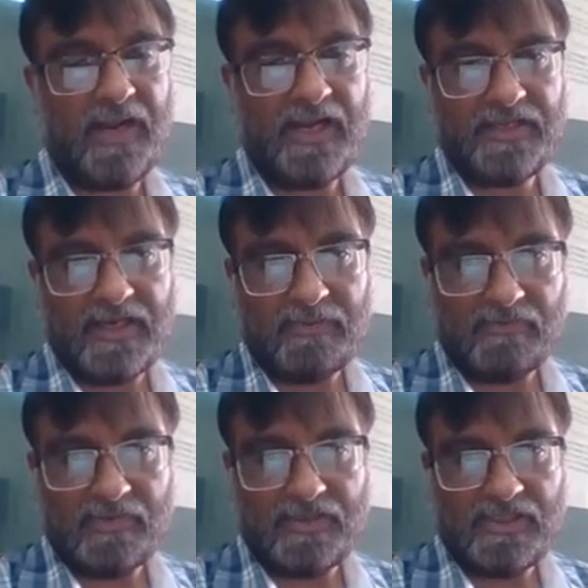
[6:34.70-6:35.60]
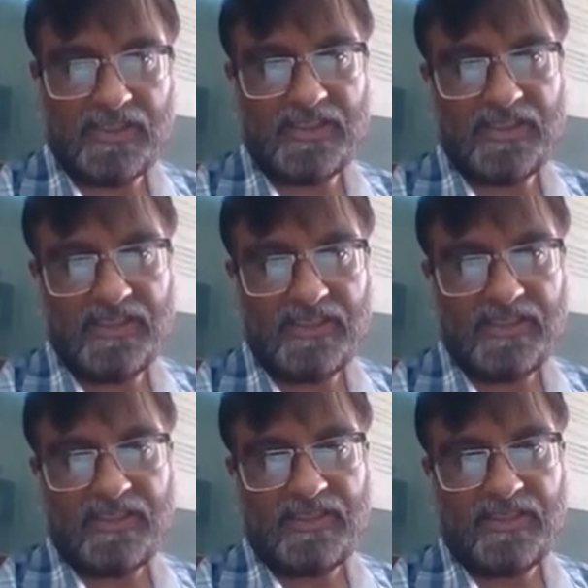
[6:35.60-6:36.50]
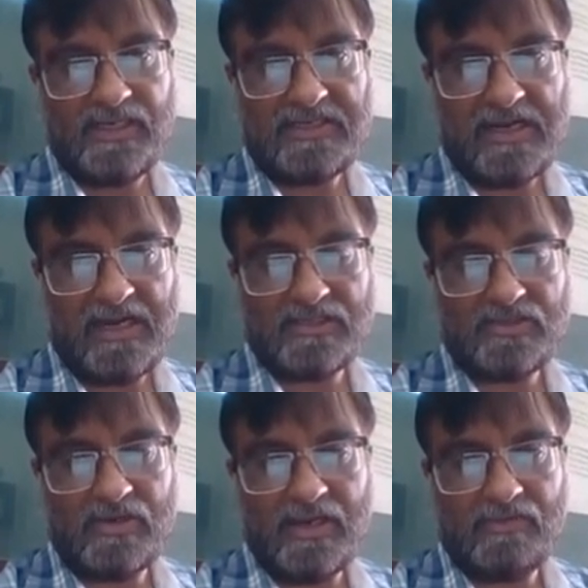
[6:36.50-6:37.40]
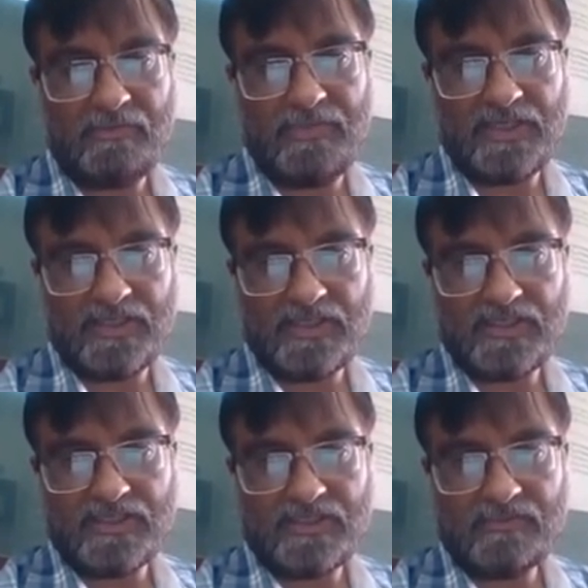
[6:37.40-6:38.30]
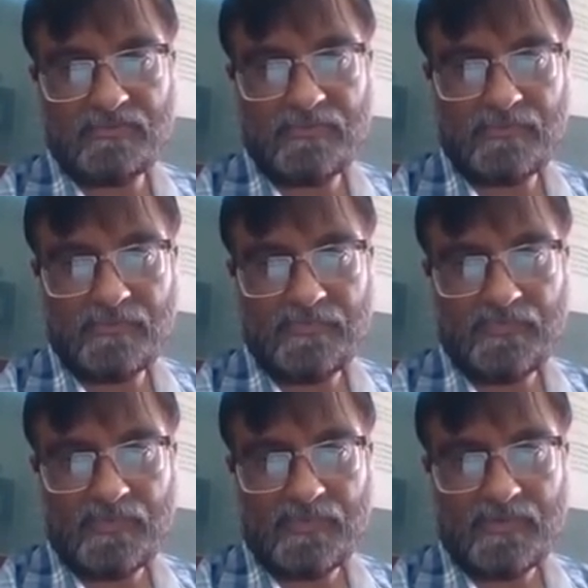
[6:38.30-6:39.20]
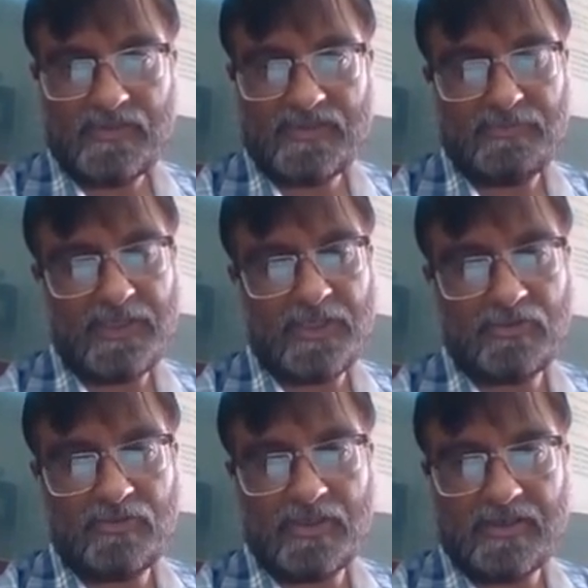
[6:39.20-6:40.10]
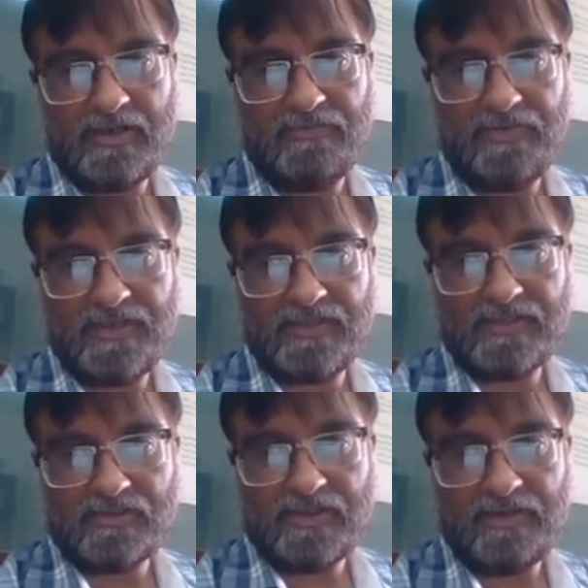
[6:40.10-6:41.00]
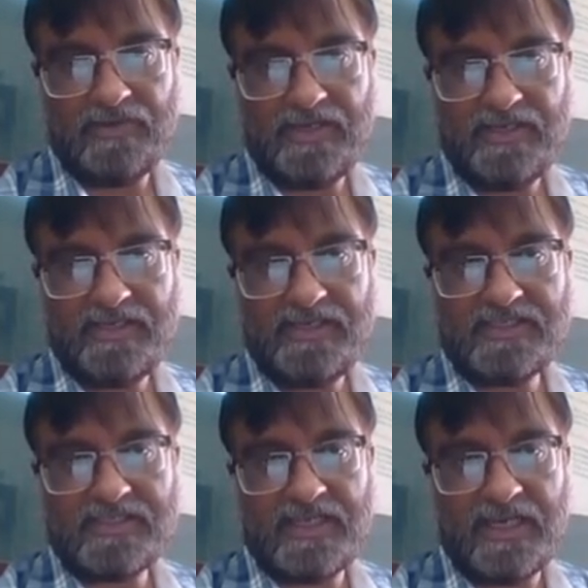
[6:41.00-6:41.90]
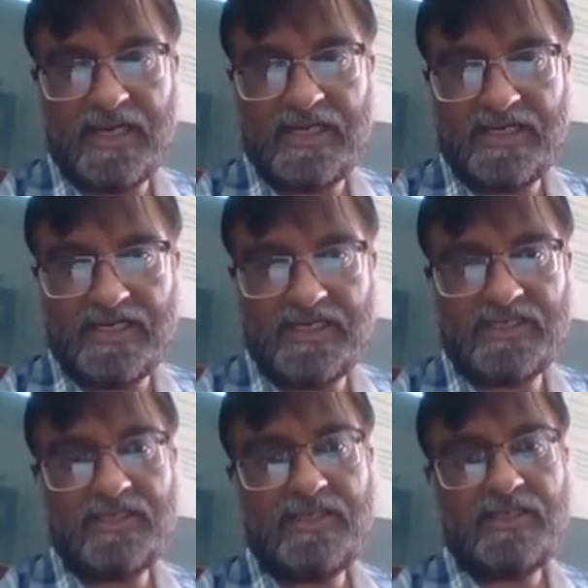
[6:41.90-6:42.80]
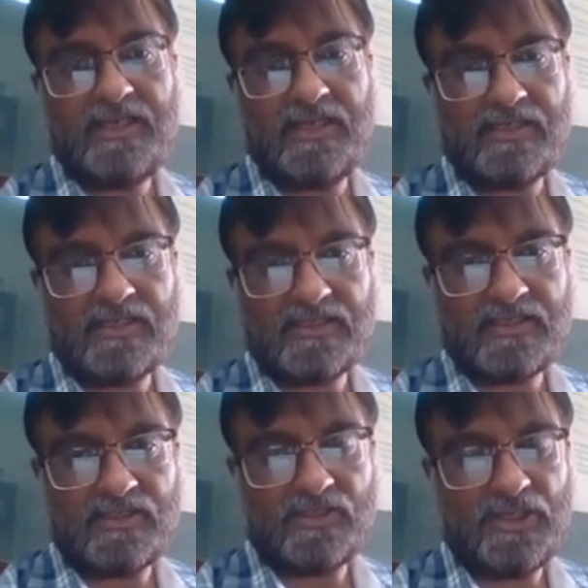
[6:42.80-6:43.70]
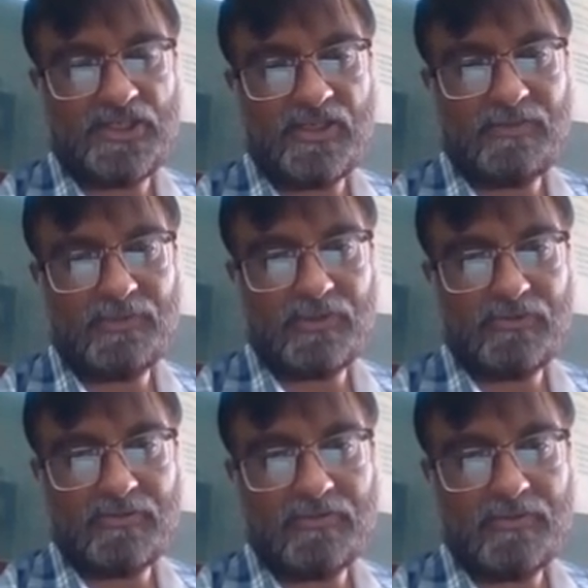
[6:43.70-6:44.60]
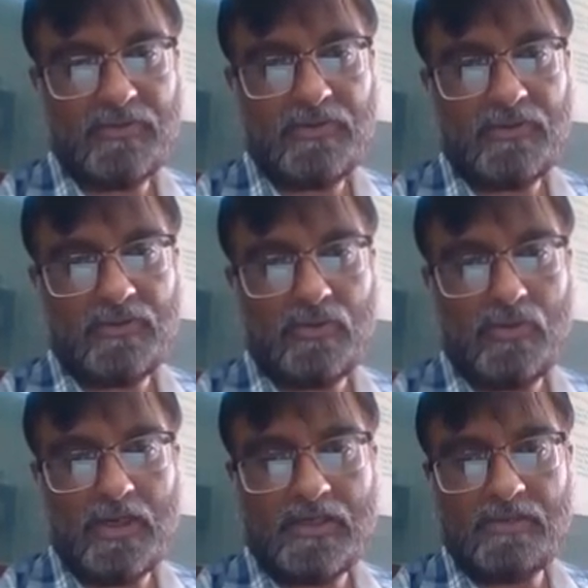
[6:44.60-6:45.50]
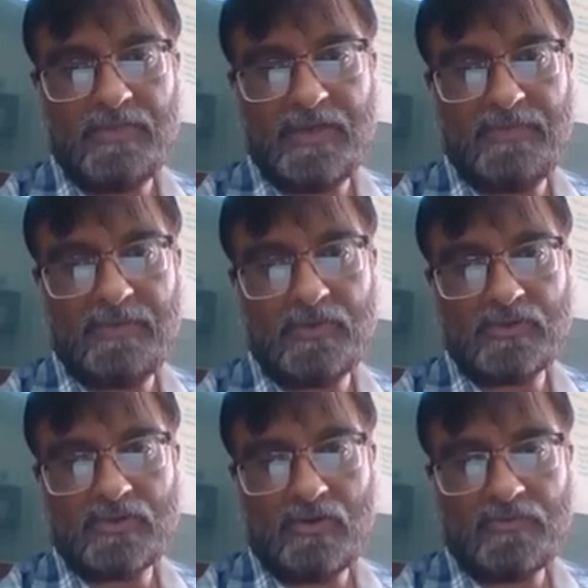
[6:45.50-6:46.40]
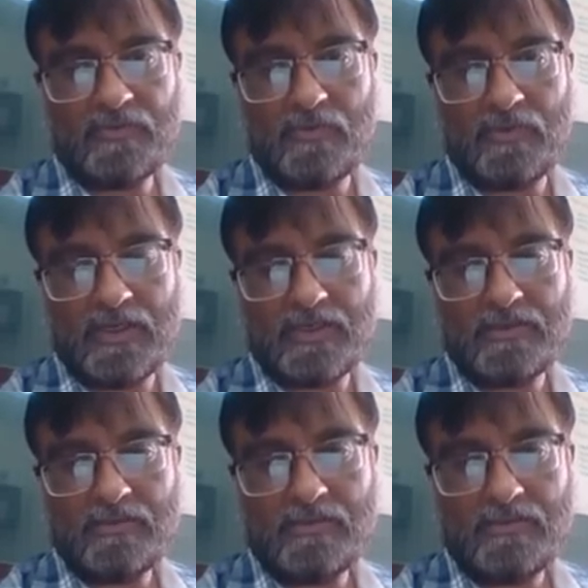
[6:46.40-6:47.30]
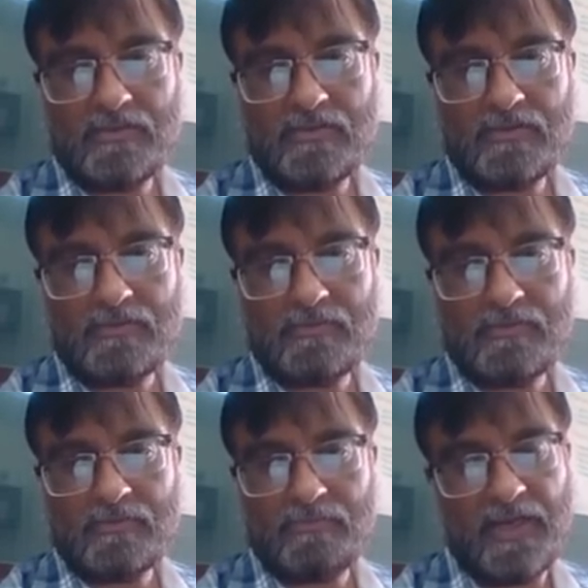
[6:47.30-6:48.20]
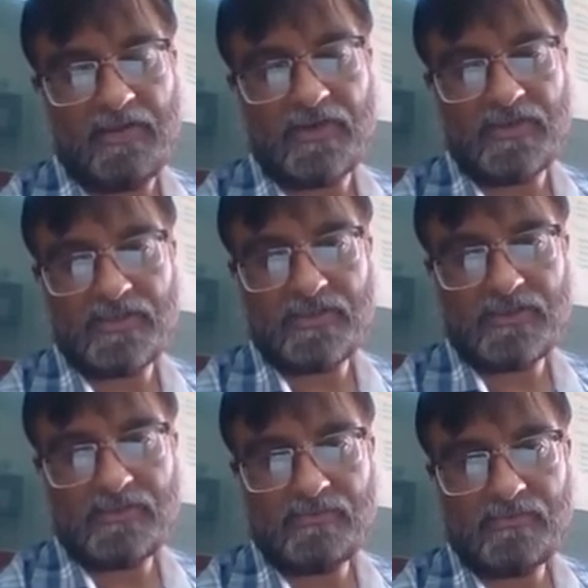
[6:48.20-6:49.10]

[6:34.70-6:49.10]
many type of the tea that also have a bitter taste similar to the caffeine. So caffeine is added in concentration up to 200 ppm to soft cola beverages.